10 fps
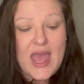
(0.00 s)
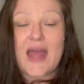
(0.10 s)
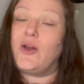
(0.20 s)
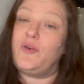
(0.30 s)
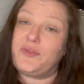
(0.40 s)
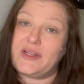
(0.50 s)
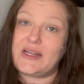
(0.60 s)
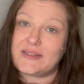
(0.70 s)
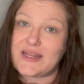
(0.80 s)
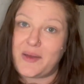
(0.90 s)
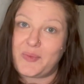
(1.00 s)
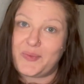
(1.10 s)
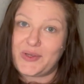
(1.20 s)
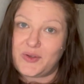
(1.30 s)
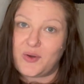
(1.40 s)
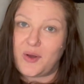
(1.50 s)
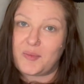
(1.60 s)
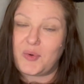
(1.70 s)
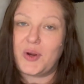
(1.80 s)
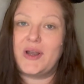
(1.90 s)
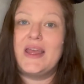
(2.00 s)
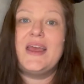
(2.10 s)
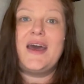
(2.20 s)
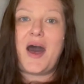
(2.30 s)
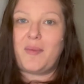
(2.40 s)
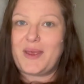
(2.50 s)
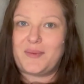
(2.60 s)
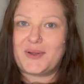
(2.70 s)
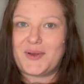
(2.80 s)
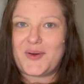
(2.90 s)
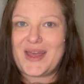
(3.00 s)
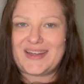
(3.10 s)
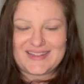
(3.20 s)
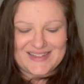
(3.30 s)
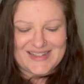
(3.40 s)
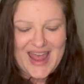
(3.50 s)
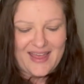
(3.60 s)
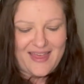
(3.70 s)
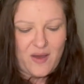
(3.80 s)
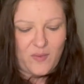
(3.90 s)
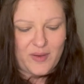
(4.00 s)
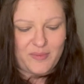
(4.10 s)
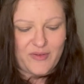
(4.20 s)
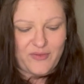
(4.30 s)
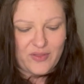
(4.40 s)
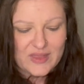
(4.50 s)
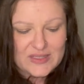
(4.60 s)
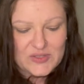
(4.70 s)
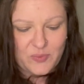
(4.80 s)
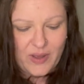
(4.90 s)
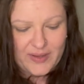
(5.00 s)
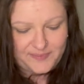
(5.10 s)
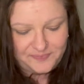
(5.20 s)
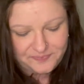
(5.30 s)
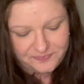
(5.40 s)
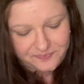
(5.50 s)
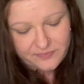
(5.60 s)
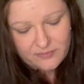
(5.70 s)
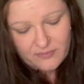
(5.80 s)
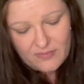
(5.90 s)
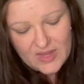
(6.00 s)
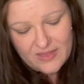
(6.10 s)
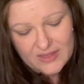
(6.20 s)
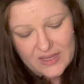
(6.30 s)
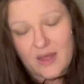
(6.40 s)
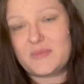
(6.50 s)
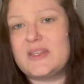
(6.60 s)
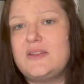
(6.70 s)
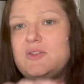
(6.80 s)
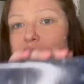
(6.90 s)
And hopefully next time when we do go on board, I'll be able to go ahead and snag that one. But for this one, that comes in this